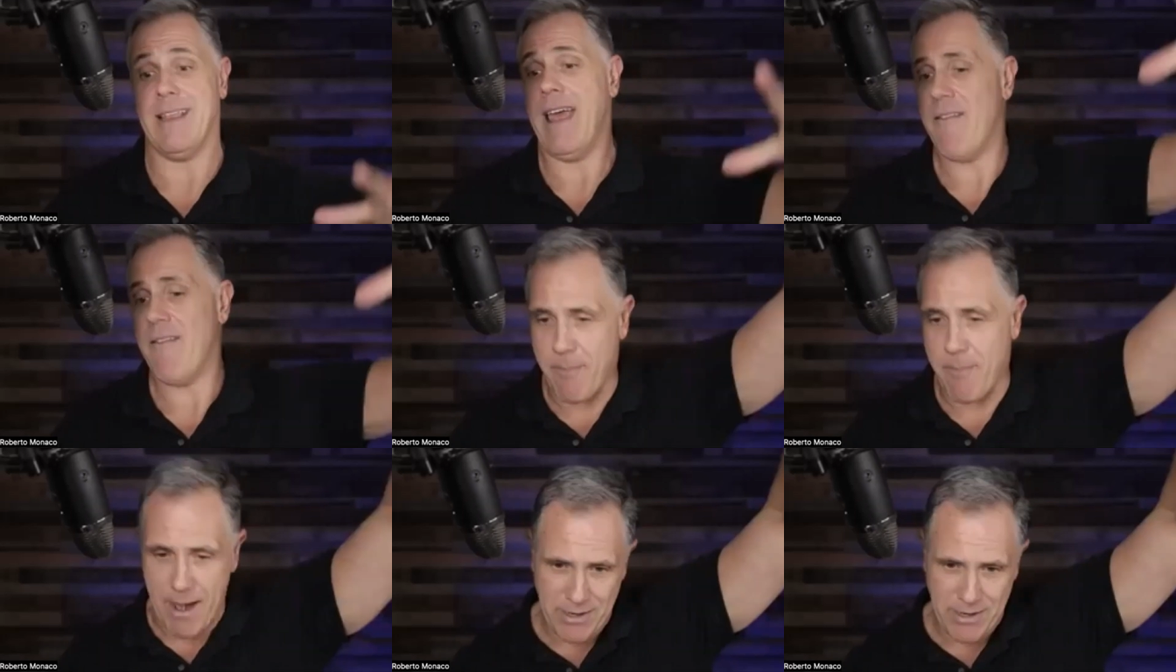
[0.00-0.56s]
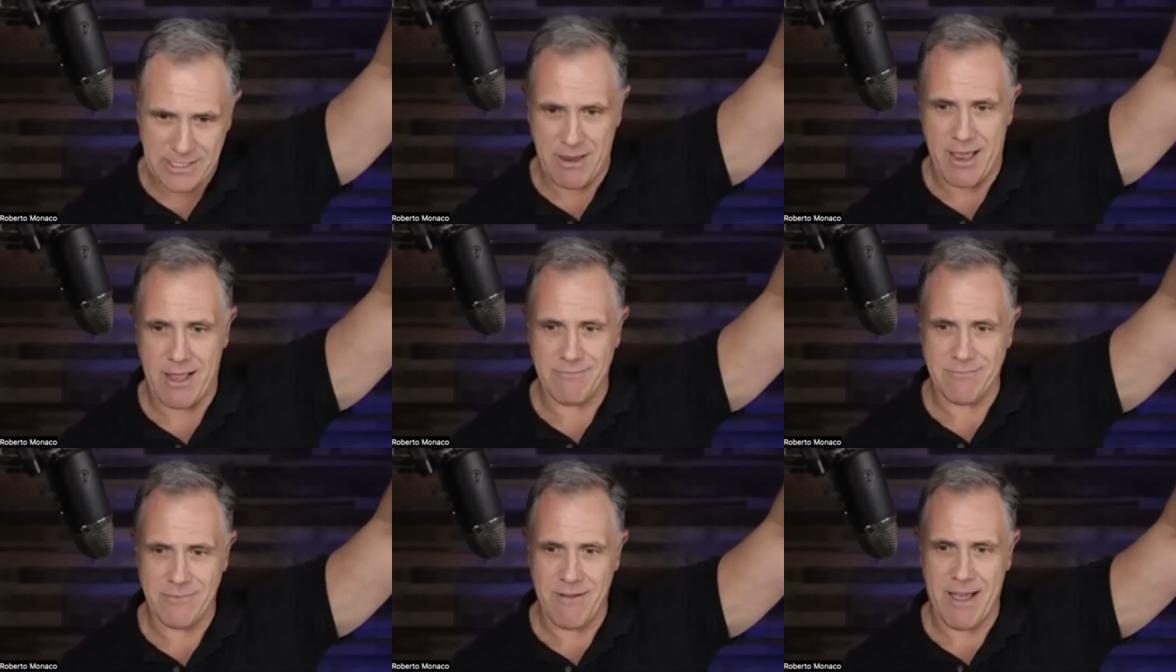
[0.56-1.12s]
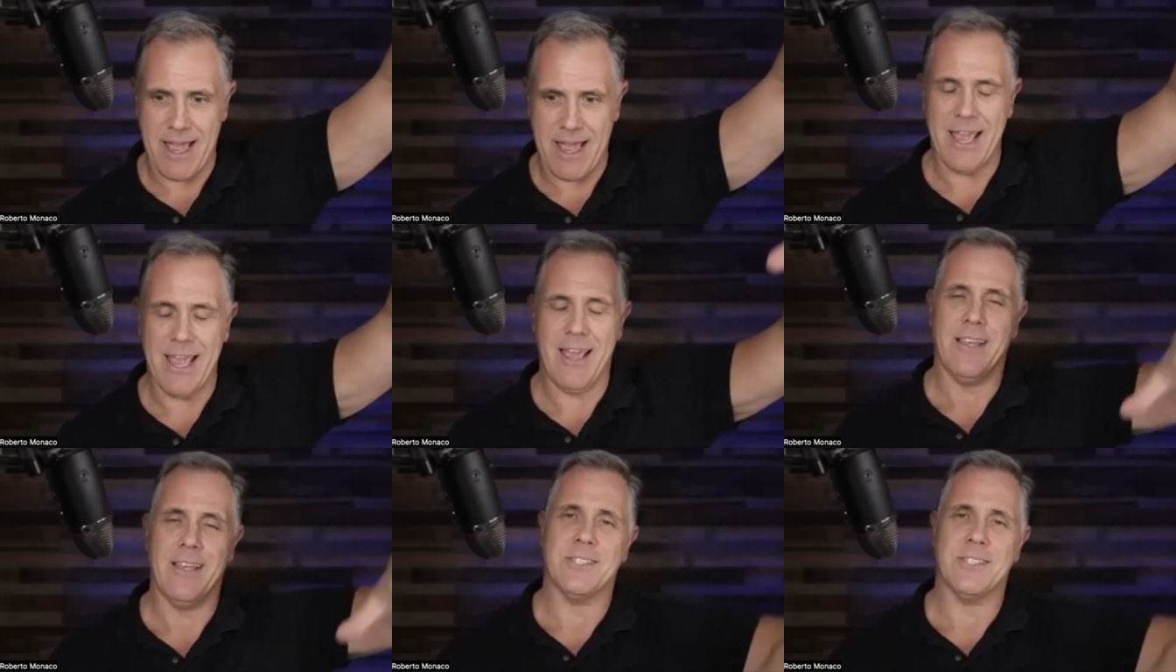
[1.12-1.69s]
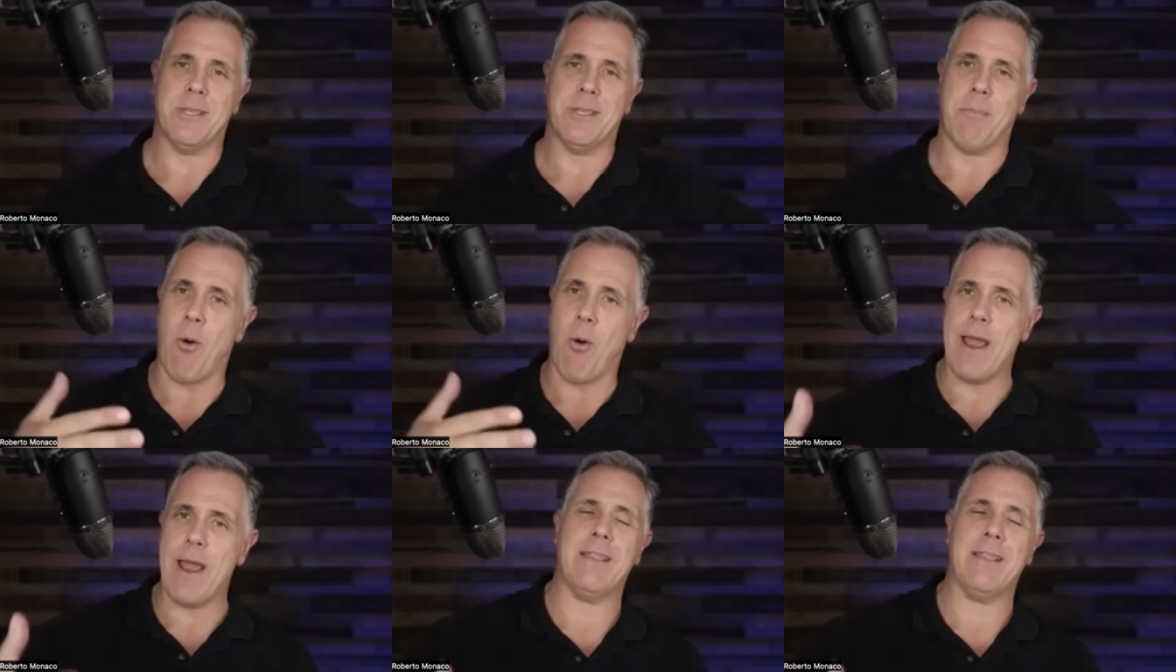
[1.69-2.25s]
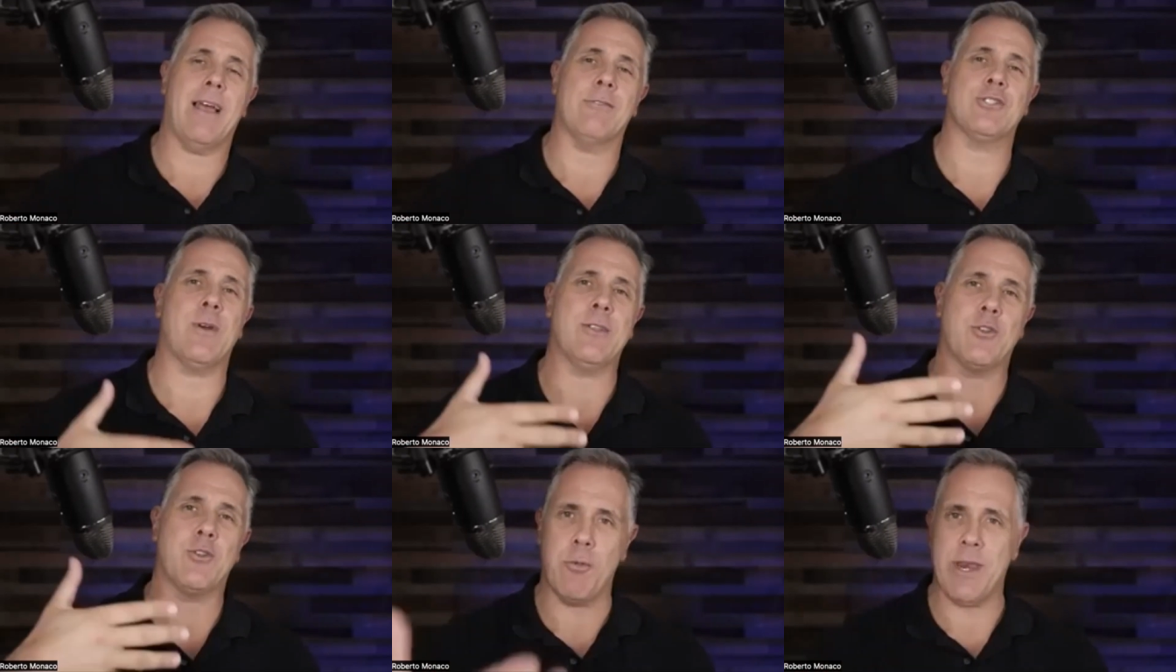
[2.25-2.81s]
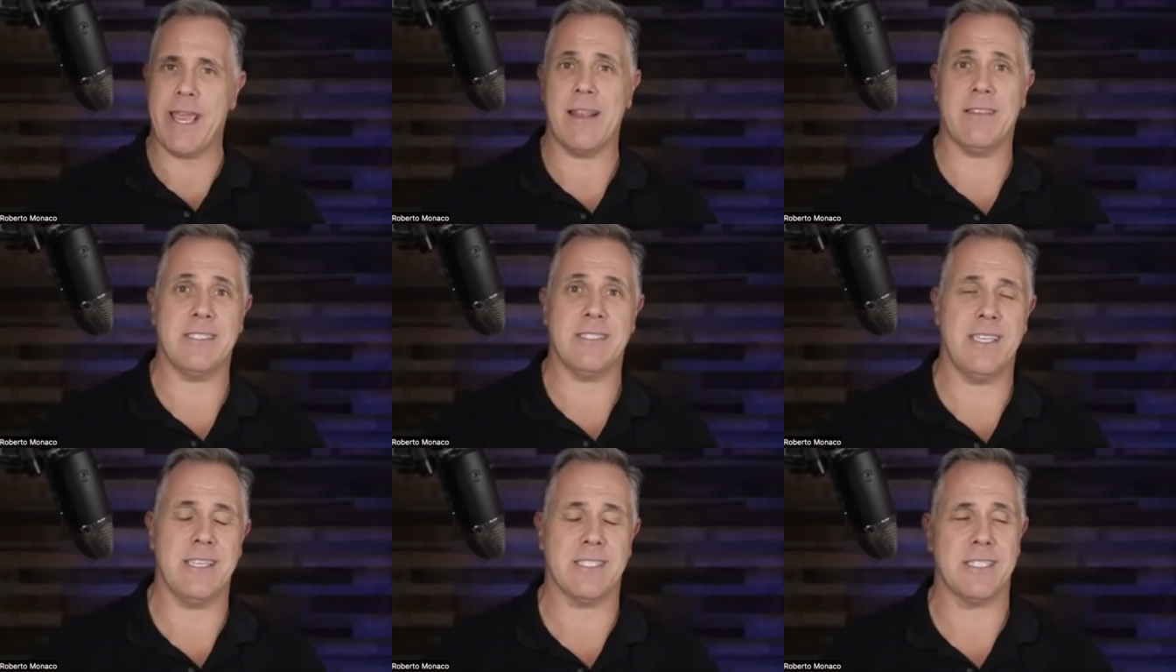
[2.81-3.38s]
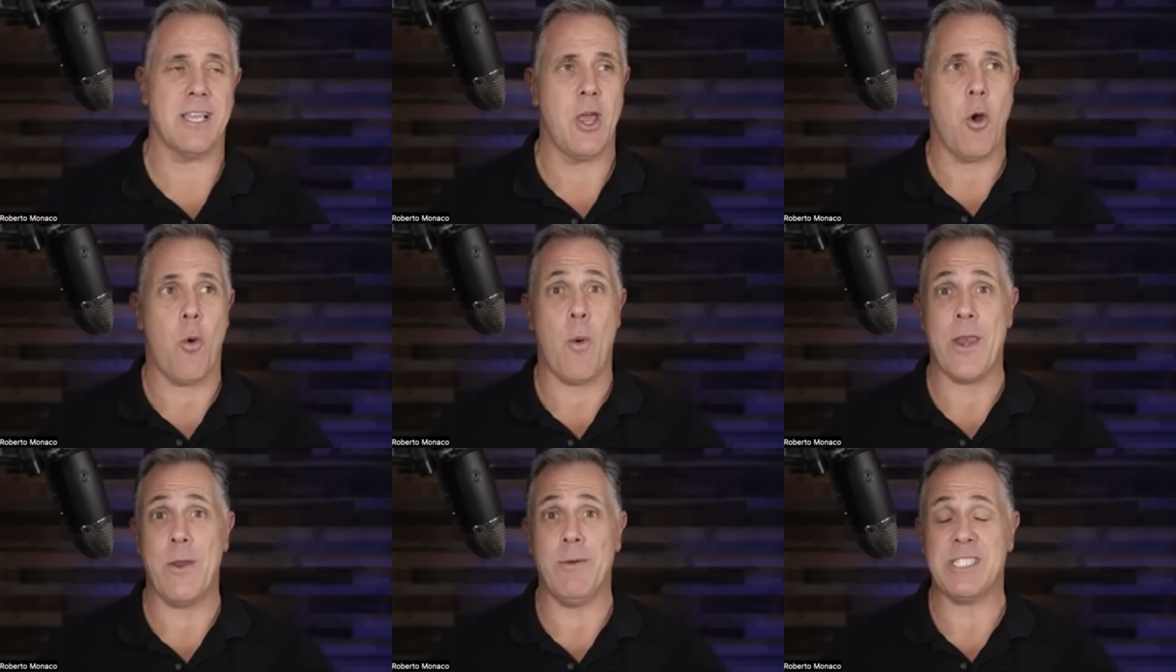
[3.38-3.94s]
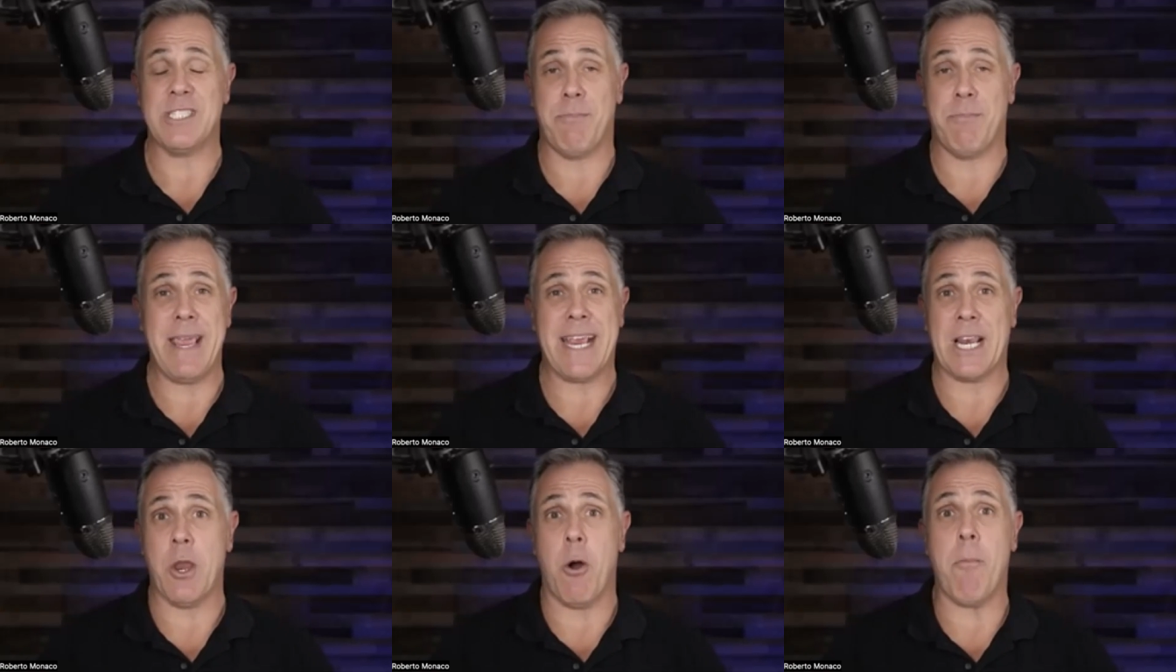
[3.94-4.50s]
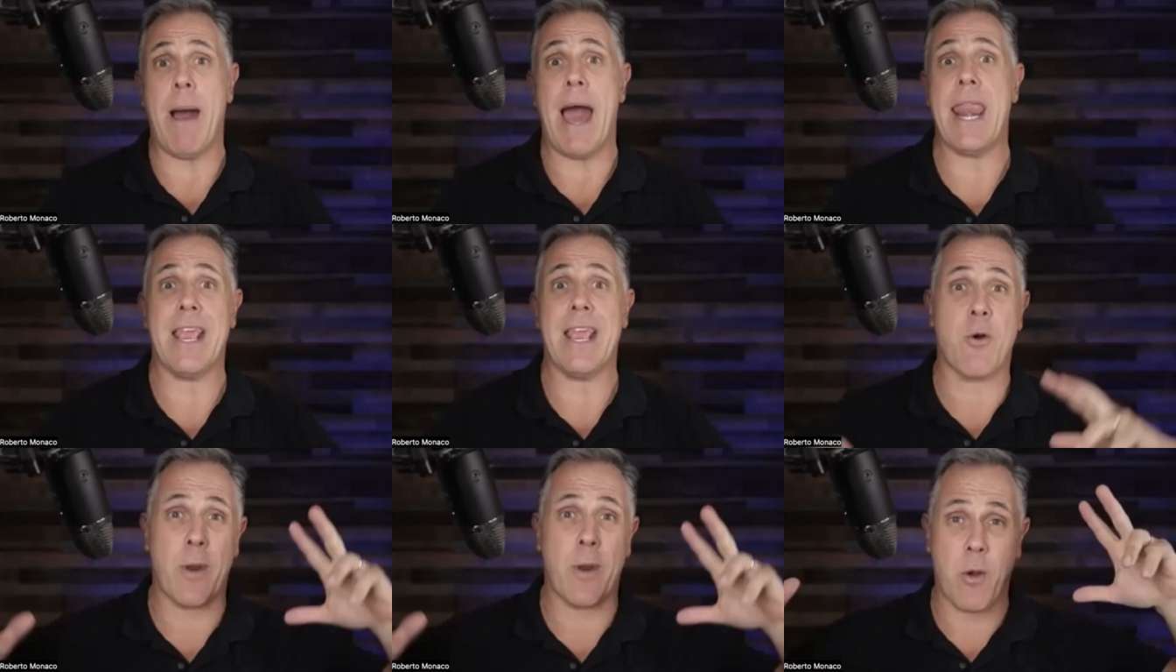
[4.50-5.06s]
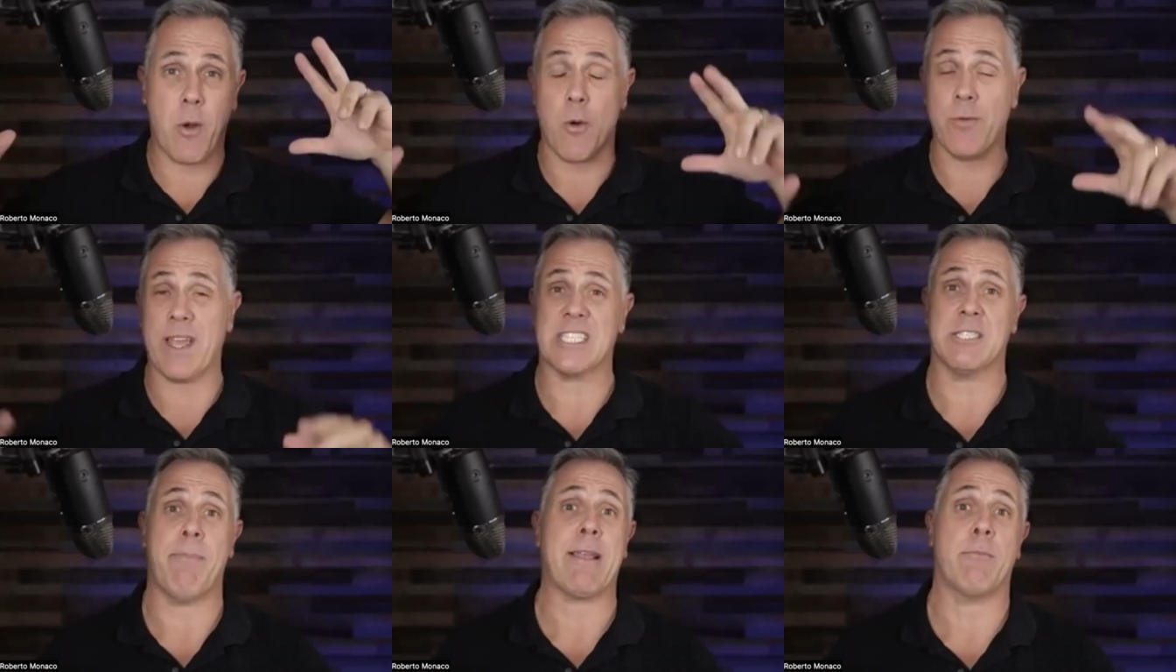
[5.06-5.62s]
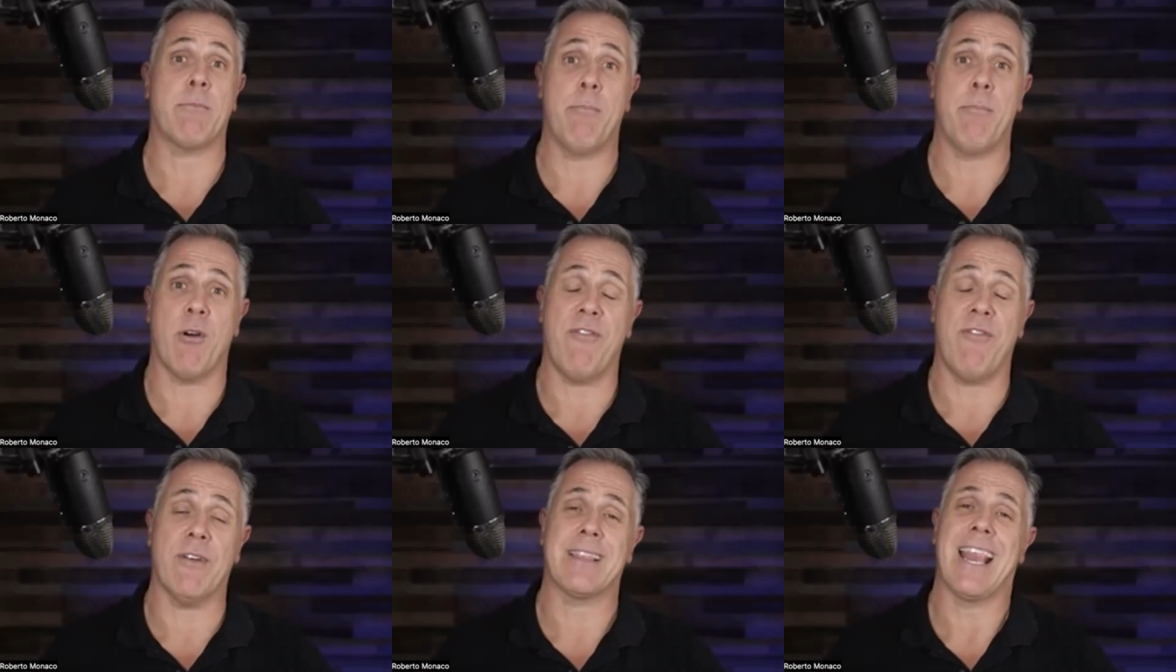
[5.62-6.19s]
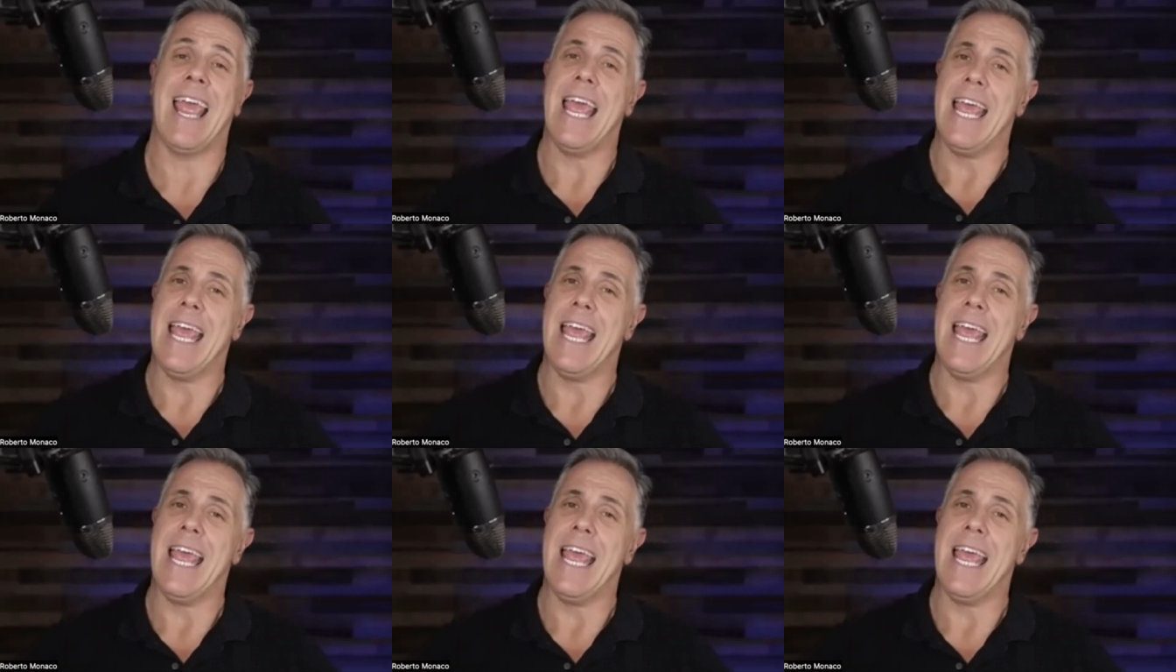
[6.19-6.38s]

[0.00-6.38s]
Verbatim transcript: Everybody raise a hand, right? Mm-hmm. So the point I was trying to communicate is this when you speak, nobody, quote unquote, expect to be perfect.